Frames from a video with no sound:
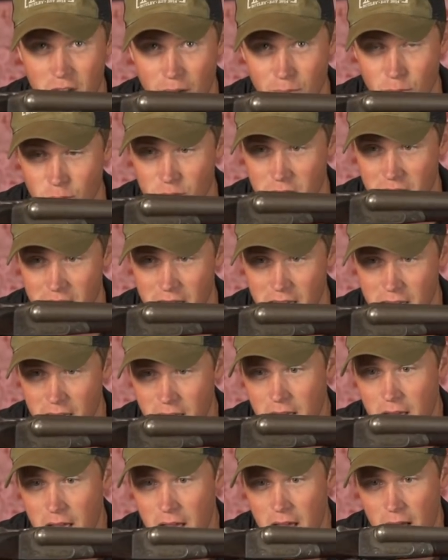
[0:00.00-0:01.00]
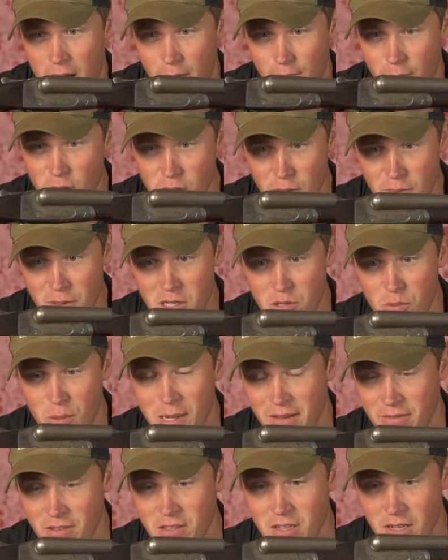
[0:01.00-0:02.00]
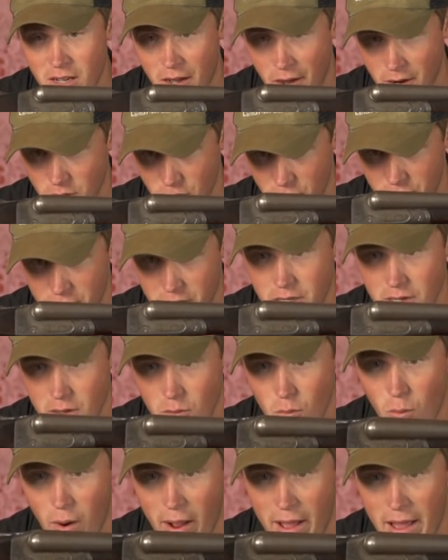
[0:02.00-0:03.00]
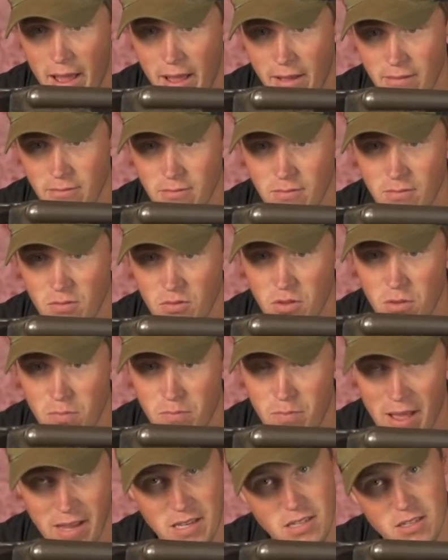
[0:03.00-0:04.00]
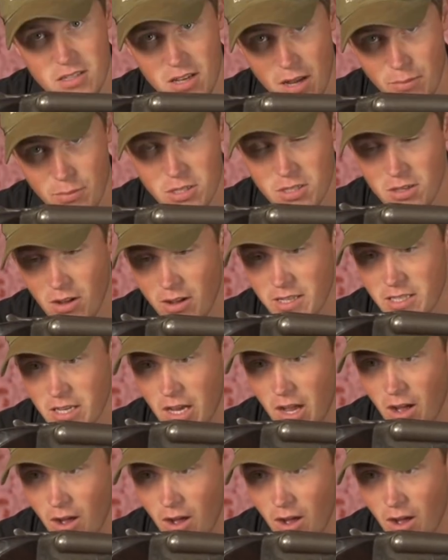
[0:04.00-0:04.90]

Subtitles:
doubles here, mostly because we live in the country where the best cybersides